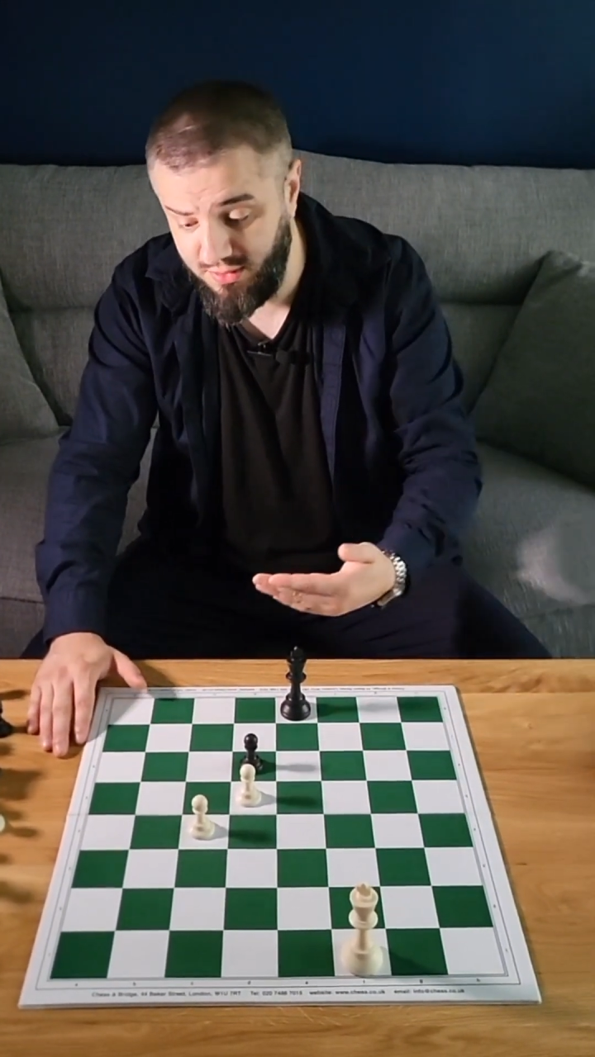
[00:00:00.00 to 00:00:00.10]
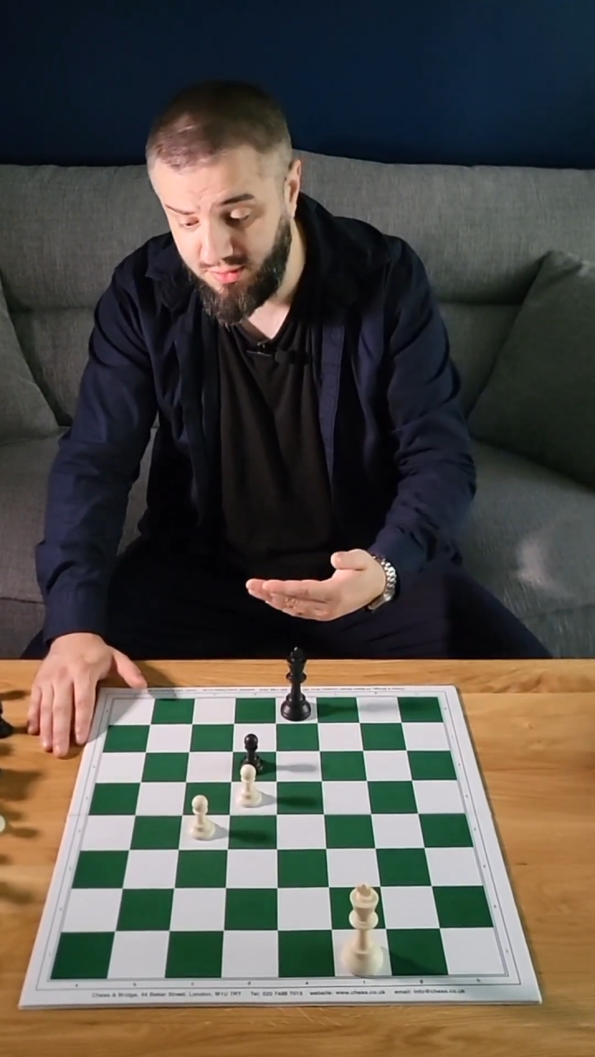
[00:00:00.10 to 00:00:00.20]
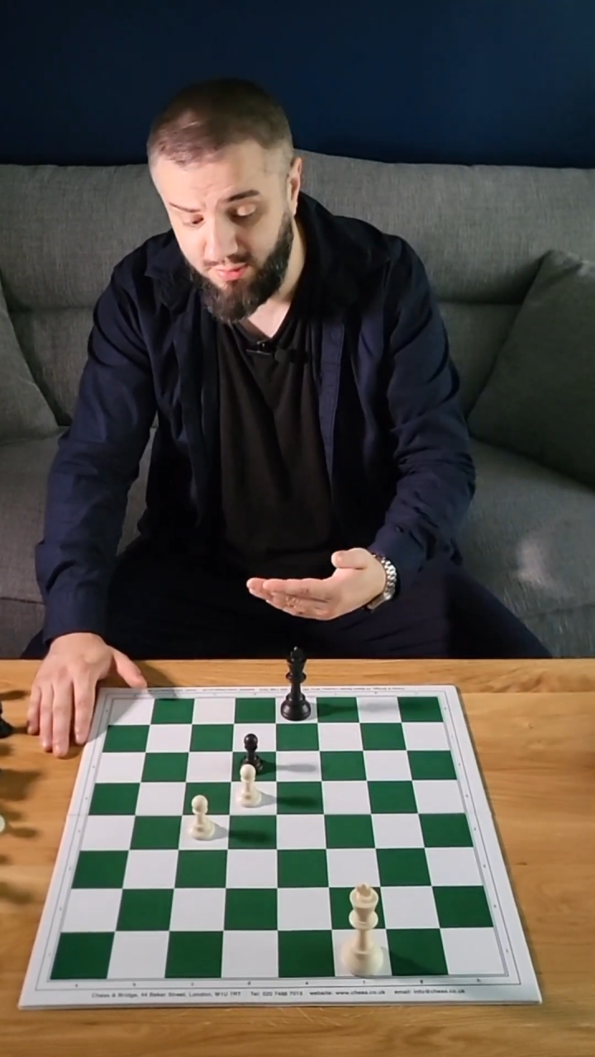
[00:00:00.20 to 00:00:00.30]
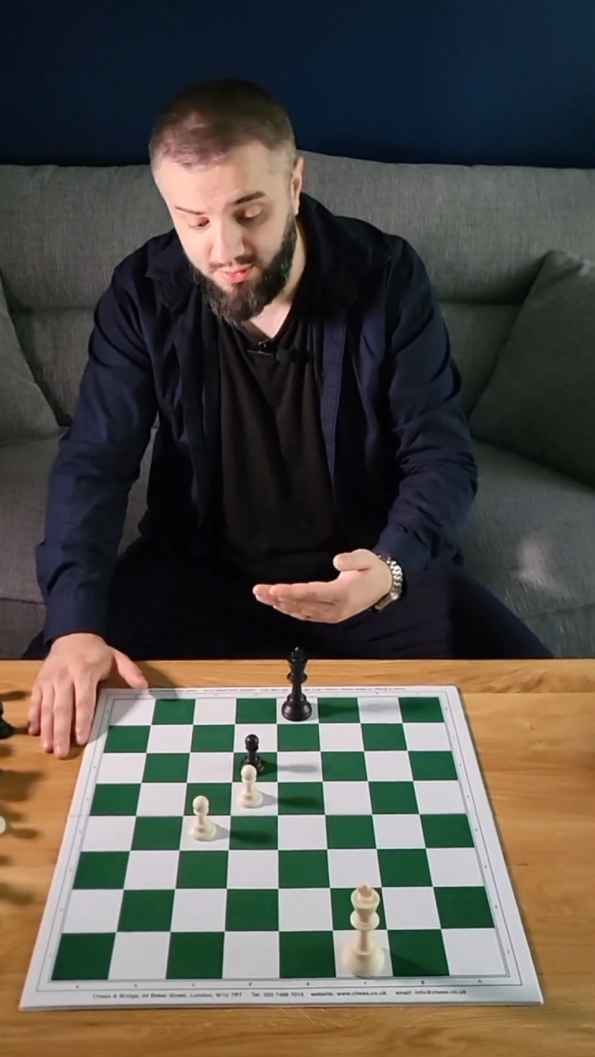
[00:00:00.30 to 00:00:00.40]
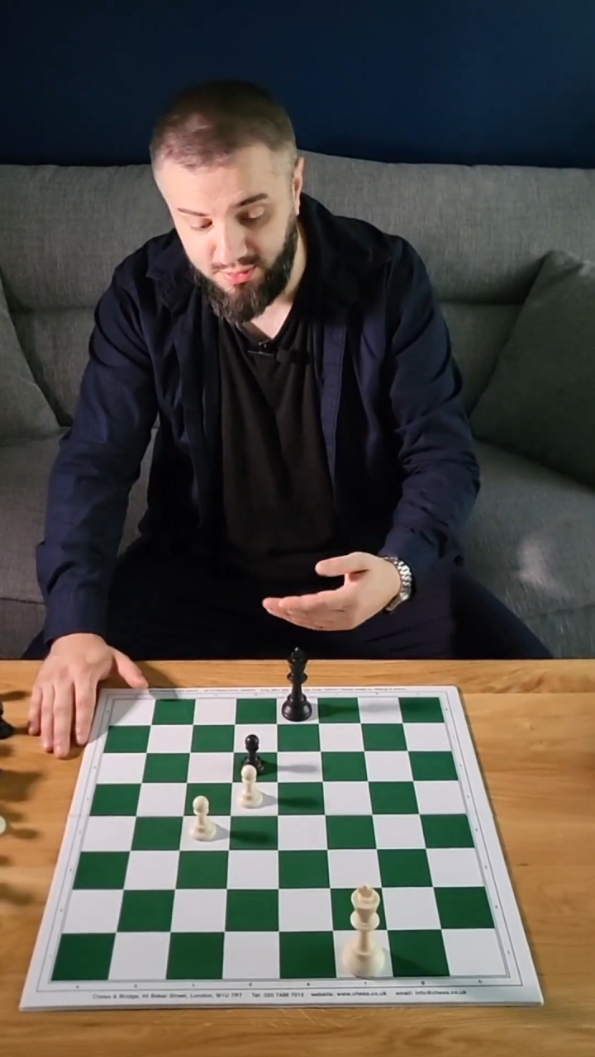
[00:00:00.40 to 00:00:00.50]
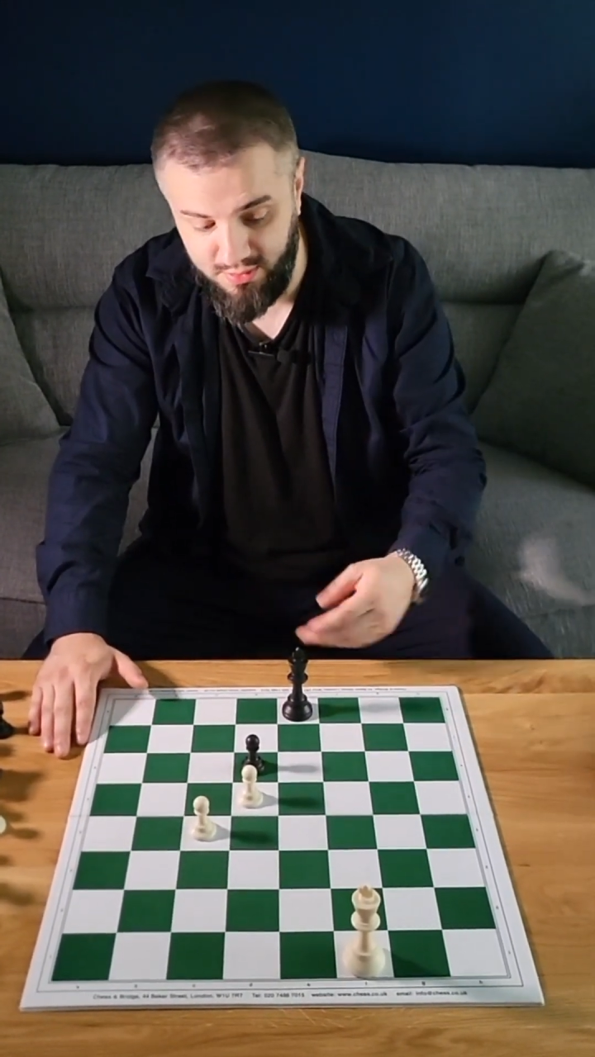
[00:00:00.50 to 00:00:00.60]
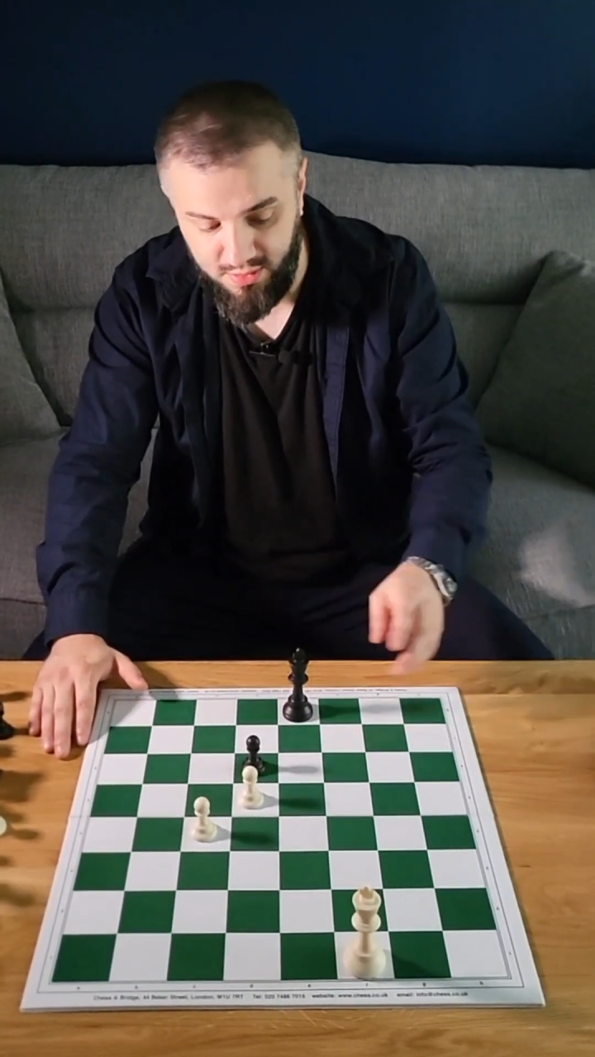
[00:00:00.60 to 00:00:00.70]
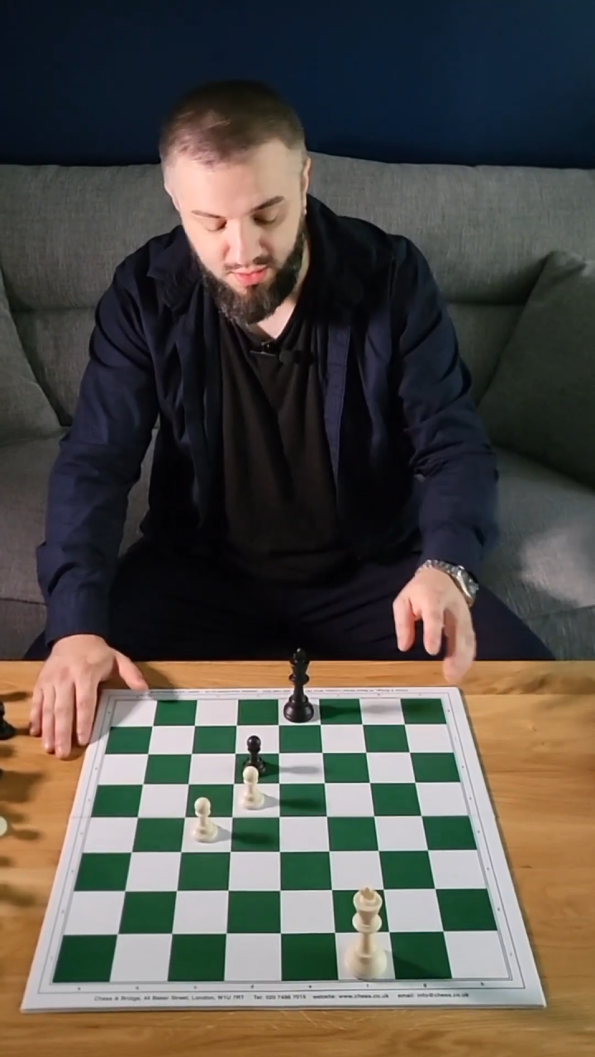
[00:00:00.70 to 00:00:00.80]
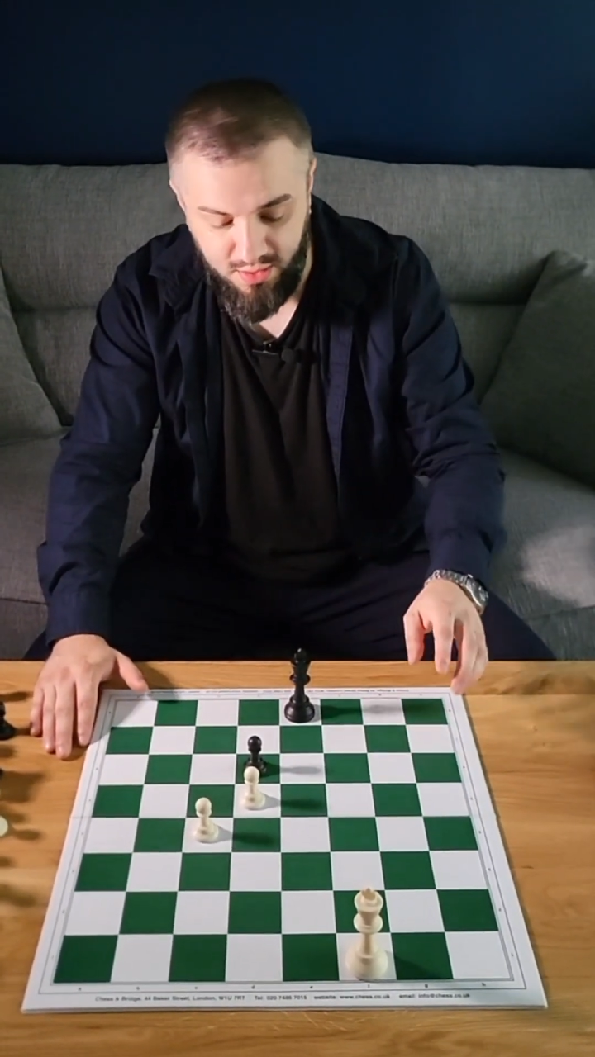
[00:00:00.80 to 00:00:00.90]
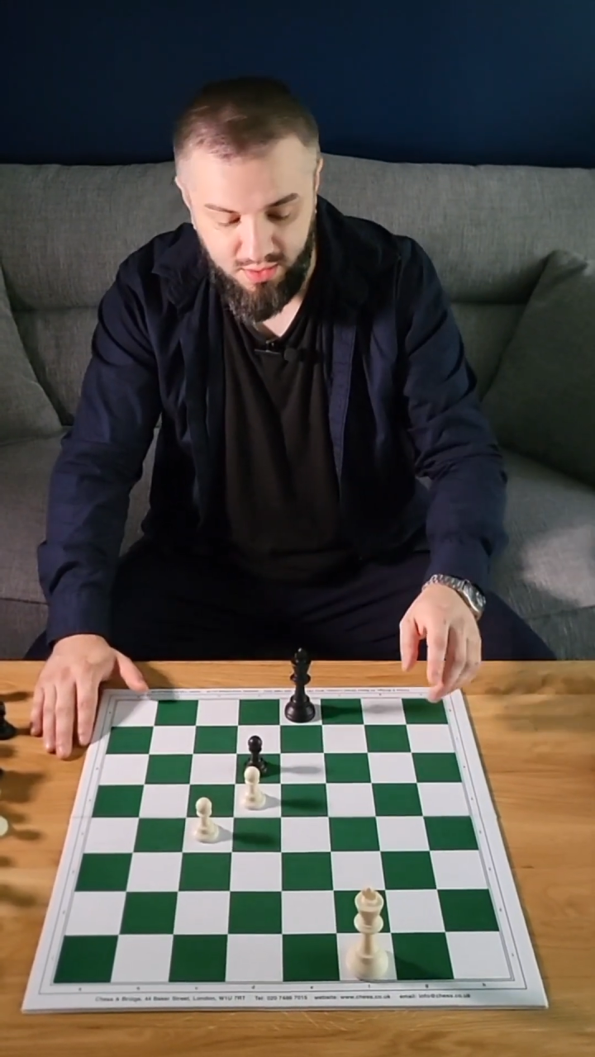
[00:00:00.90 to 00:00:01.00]
squares.
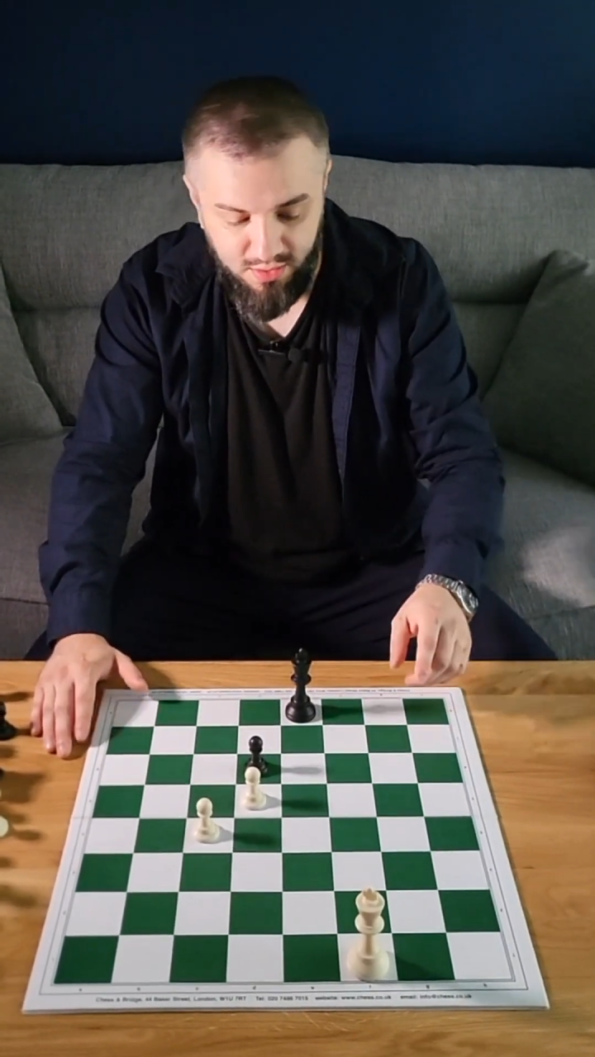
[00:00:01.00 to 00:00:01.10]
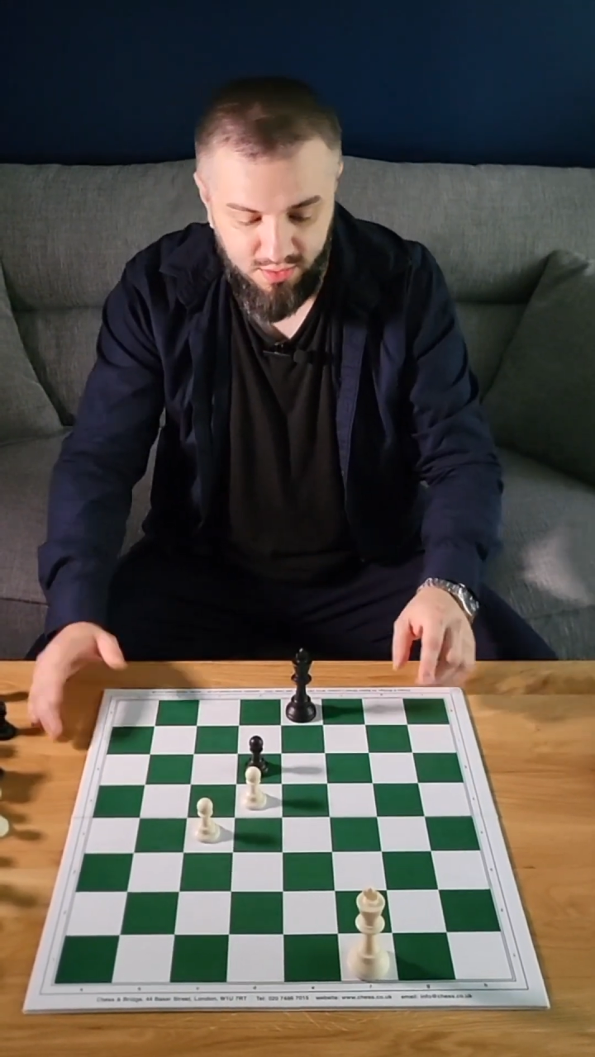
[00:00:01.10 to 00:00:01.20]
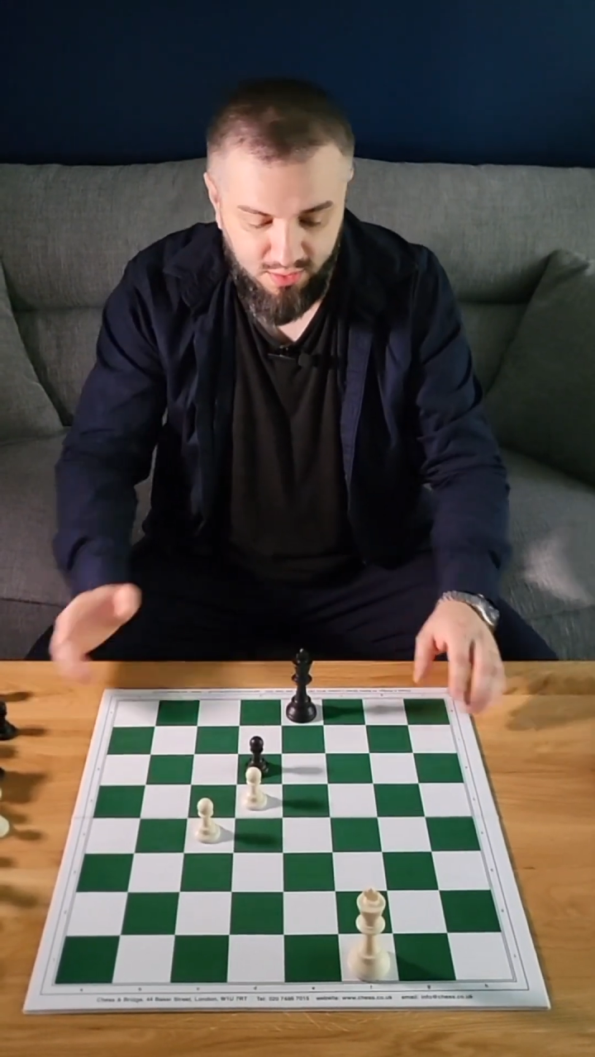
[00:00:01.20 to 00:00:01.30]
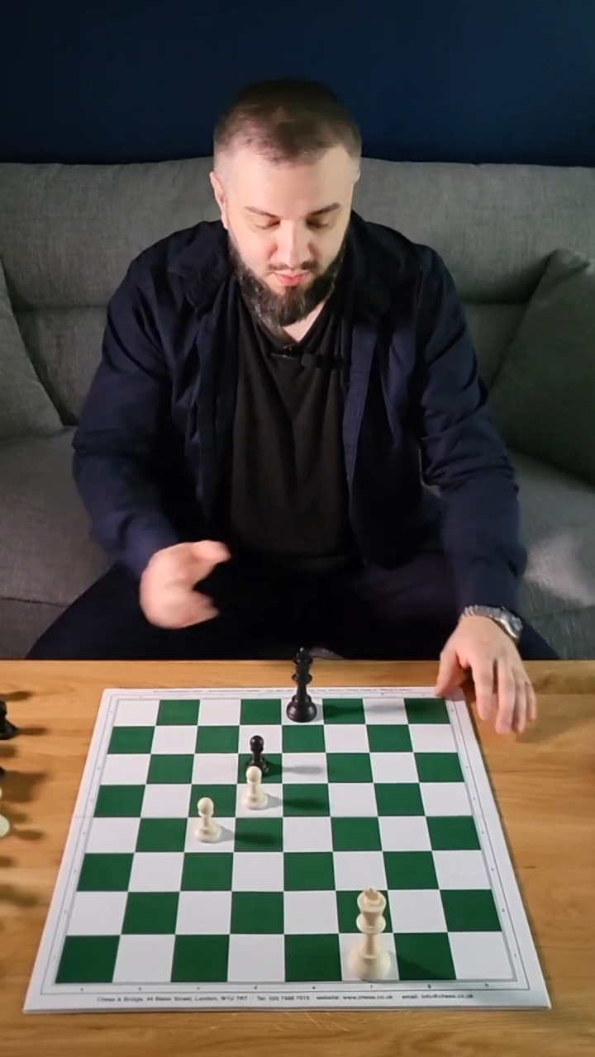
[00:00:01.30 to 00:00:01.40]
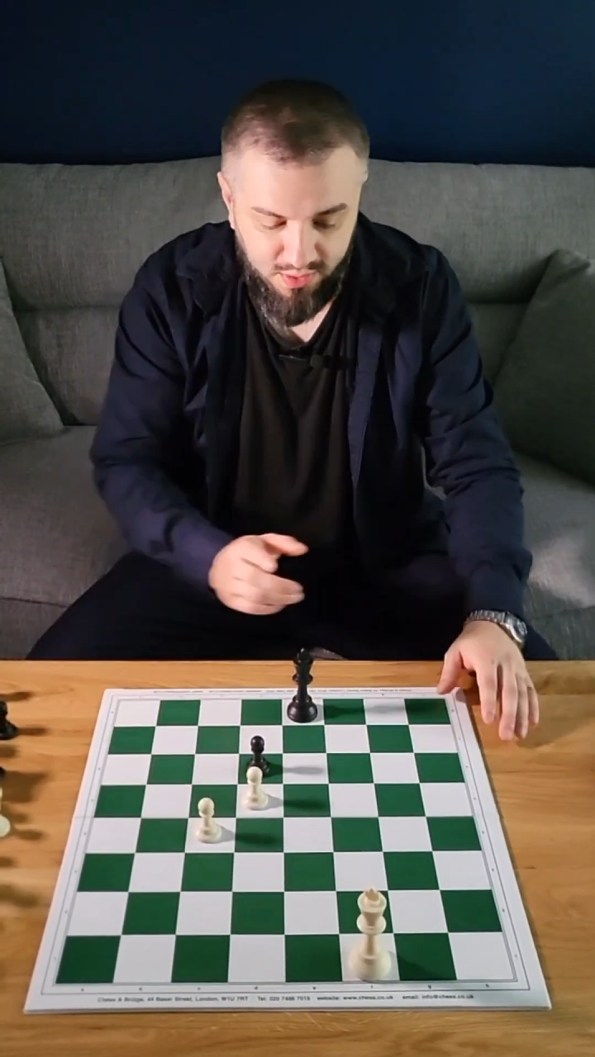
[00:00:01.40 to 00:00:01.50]
In our